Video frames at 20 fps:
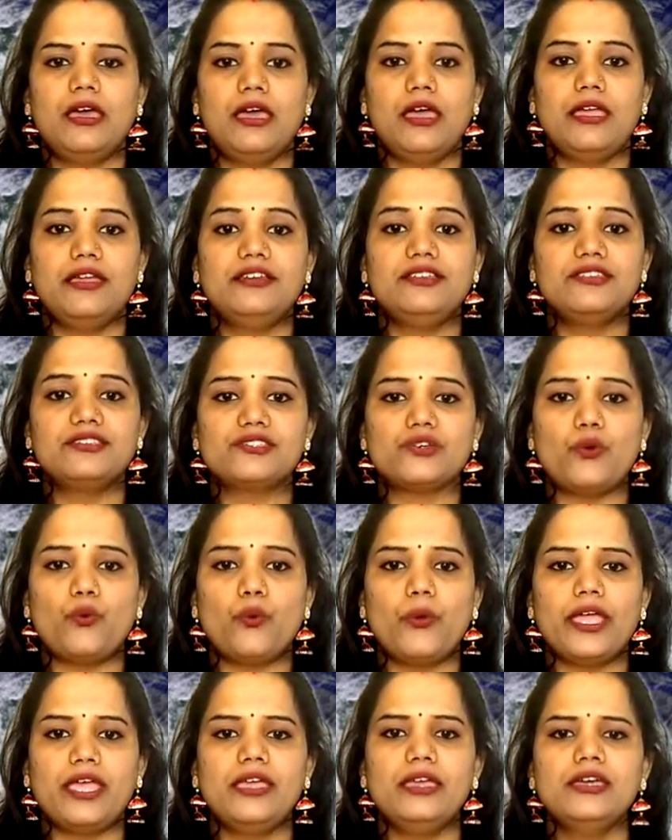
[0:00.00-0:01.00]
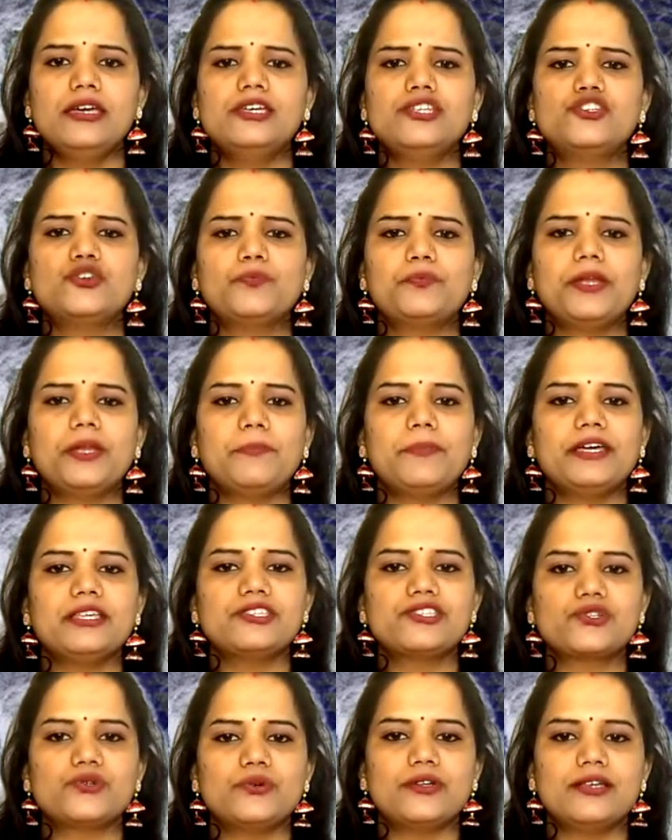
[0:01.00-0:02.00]
It is a way to prepare
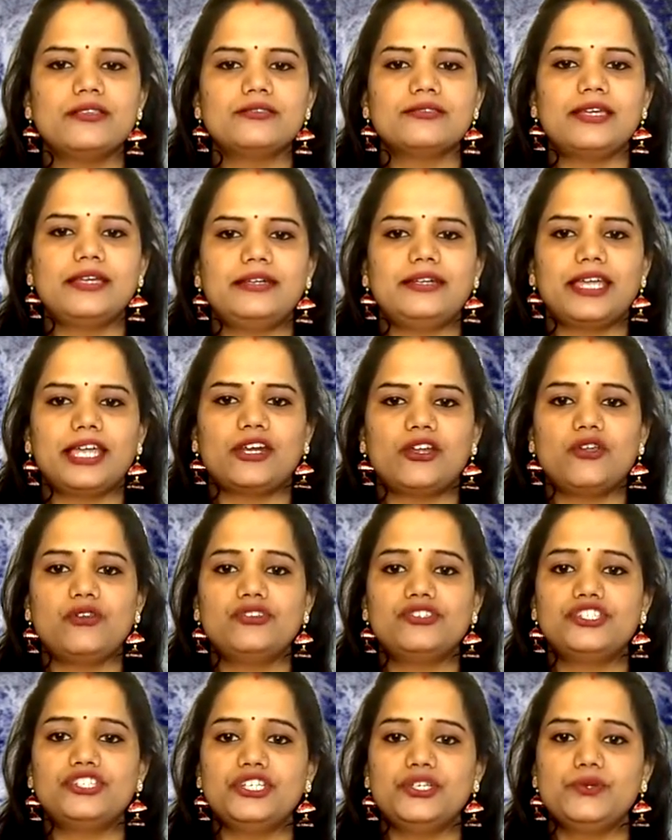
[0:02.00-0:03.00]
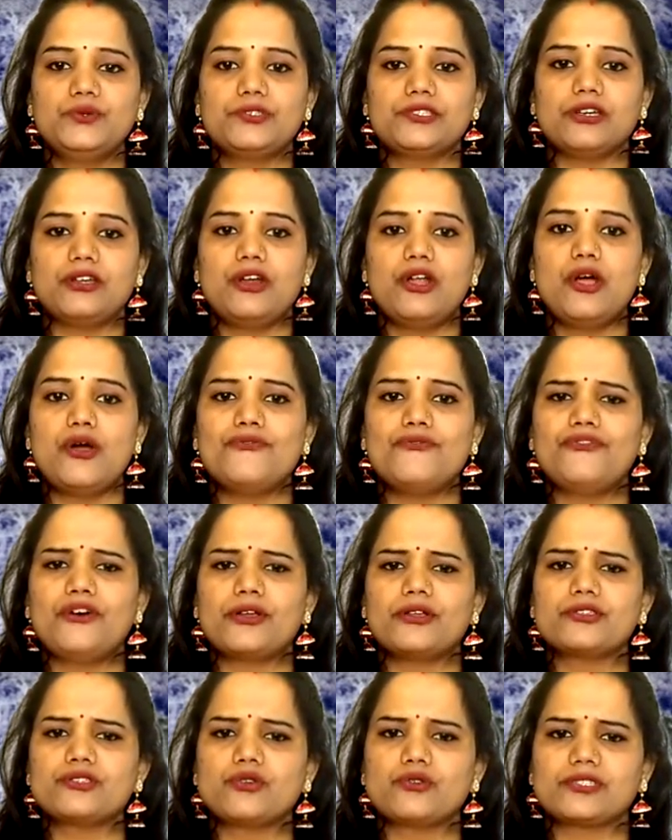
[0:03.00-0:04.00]
students and technology users for a
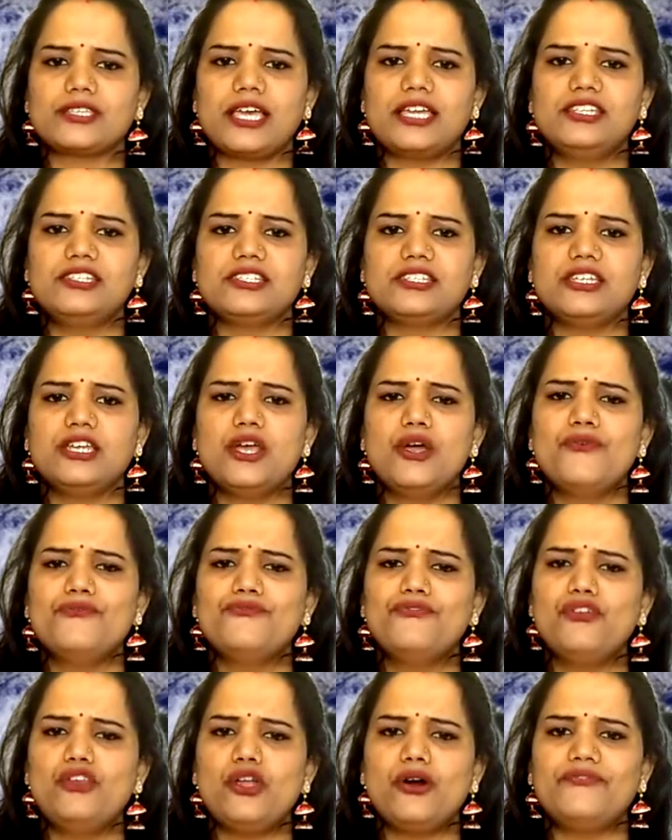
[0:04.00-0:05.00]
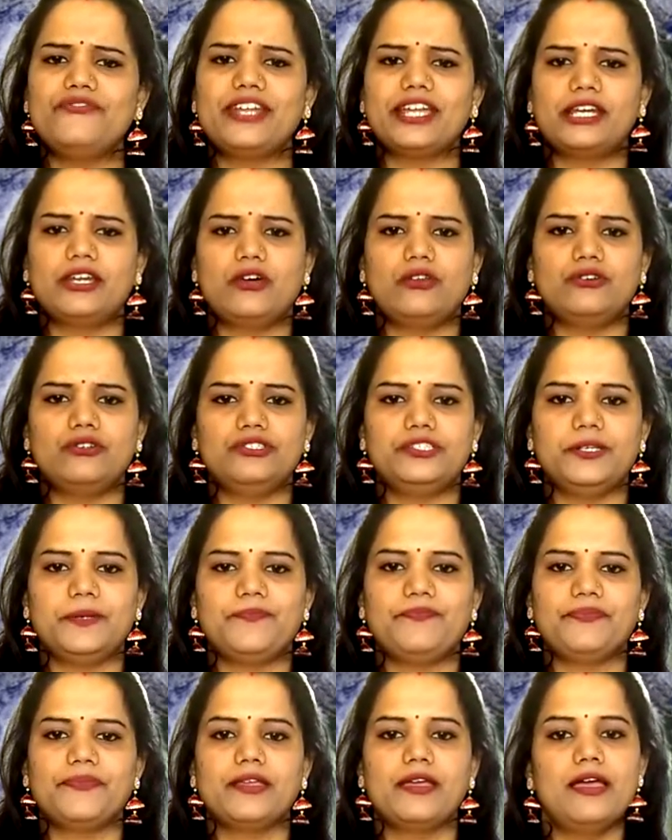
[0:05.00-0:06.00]
society full of technology.
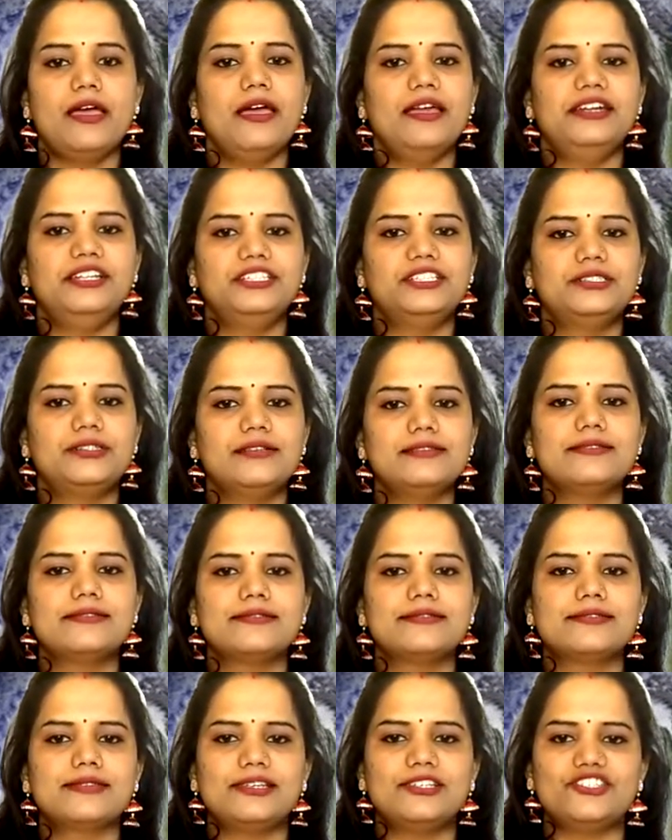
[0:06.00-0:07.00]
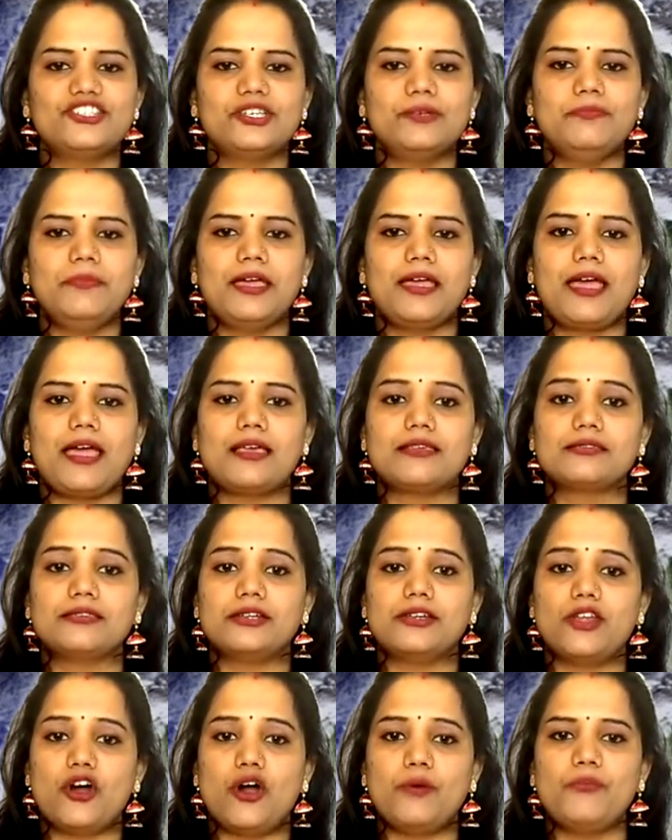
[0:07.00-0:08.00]
Digital citizenship is a
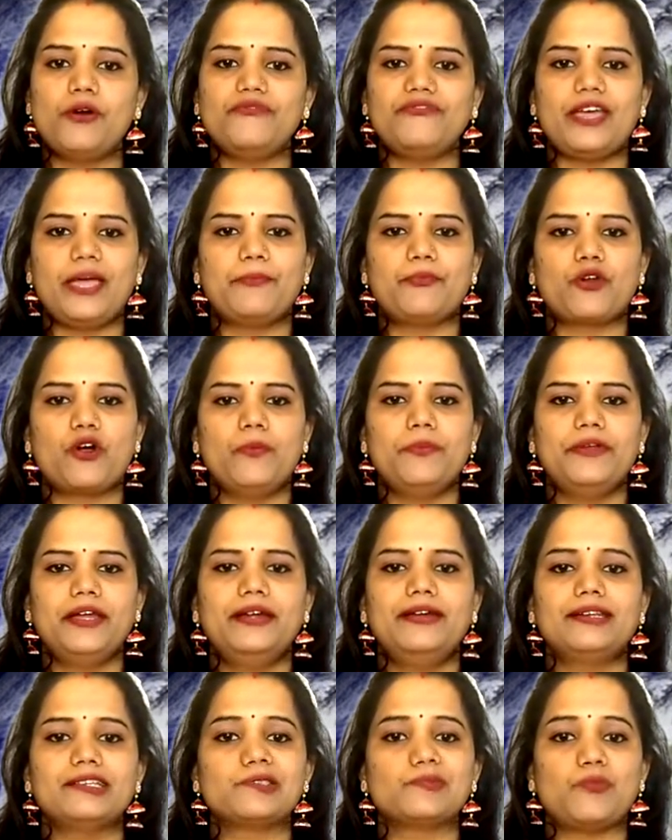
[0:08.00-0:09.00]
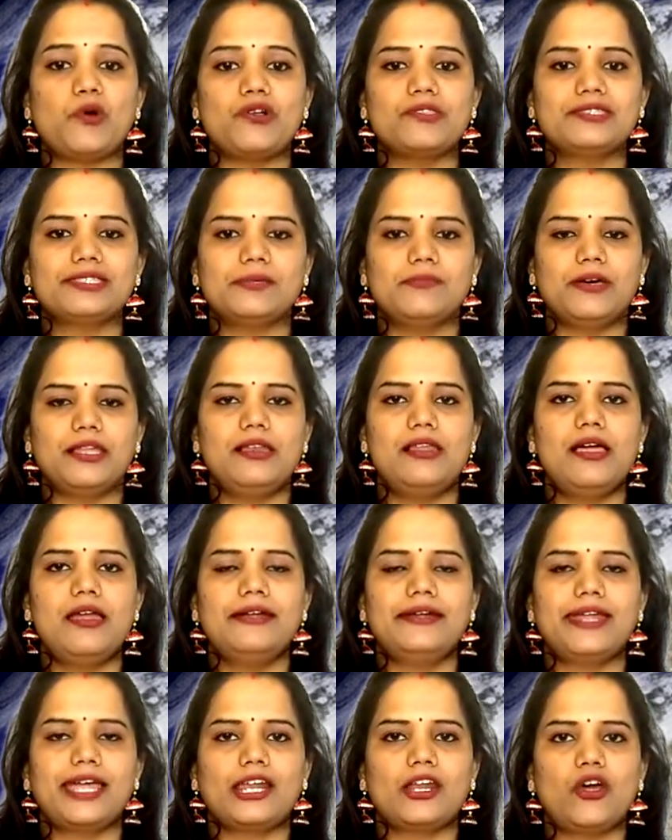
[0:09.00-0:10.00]
norm of appropriate responsible
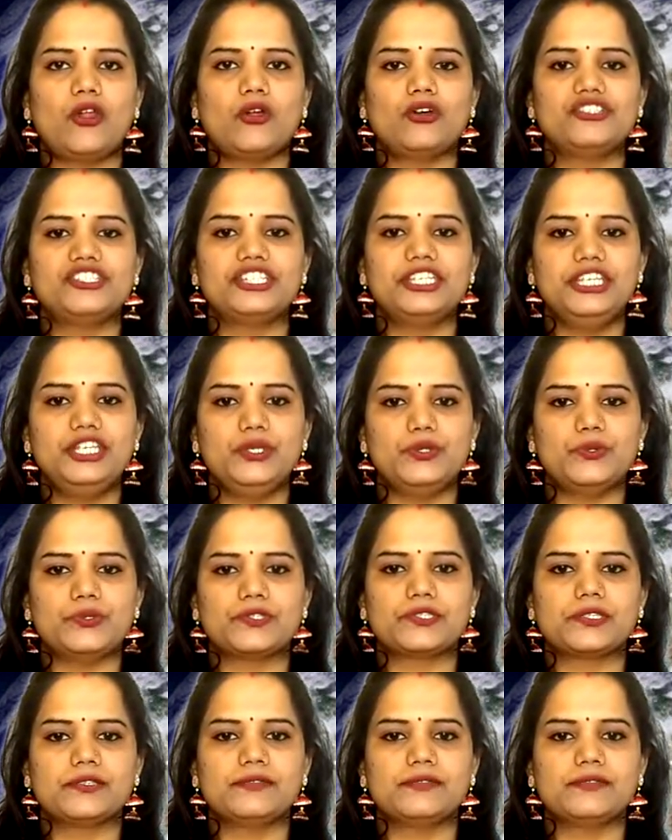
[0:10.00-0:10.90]
technology use.